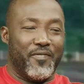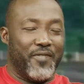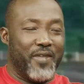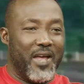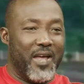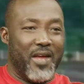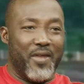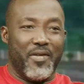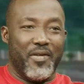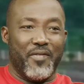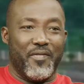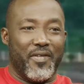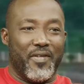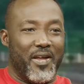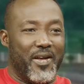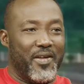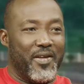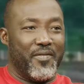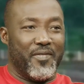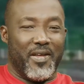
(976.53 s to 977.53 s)

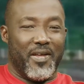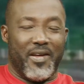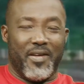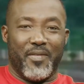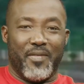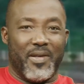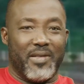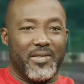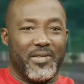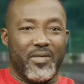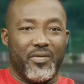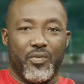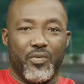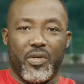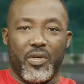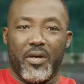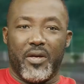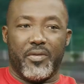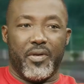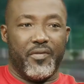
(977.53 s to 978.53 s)
very massive.
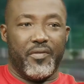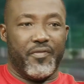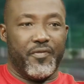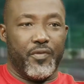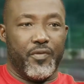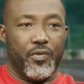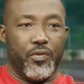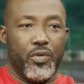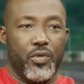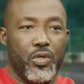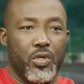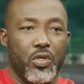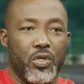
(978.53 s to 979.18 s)
We are grateful